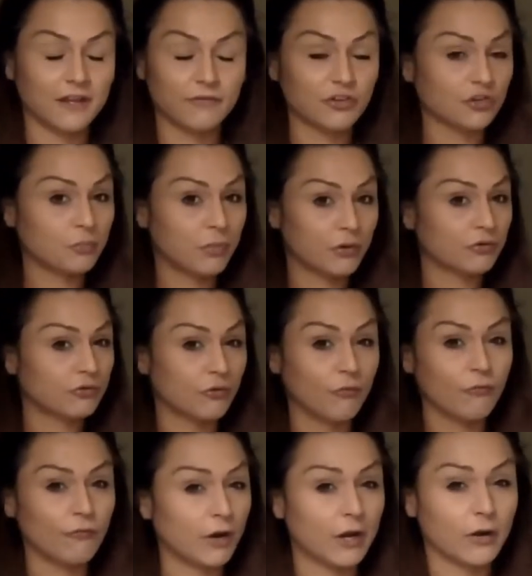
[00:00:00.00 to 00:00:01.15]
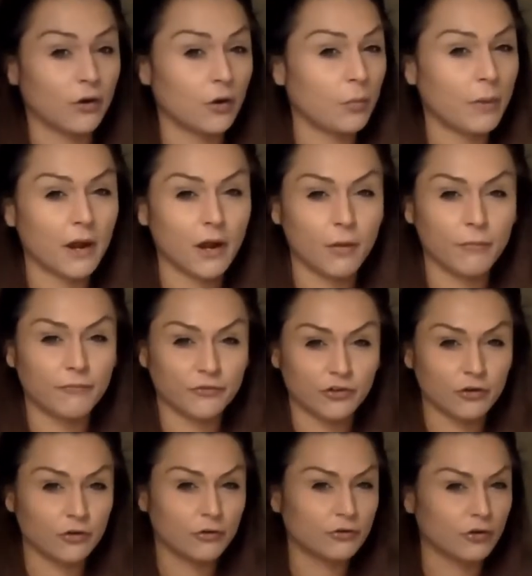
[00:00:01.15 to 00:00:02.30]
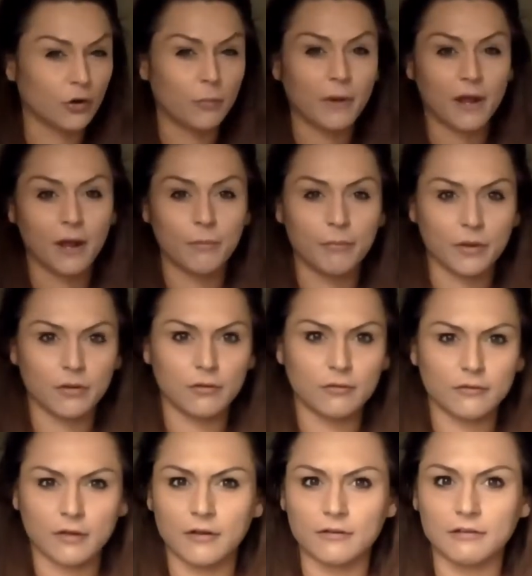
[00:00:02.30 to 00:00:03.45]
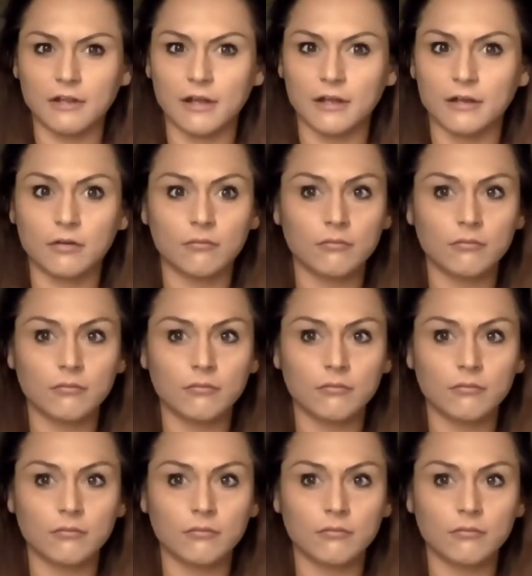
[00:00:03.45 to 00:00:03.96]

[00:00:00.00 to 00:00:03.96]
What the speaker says: You've just bought something, a new pair of shoes, a new pair of boots. I was like,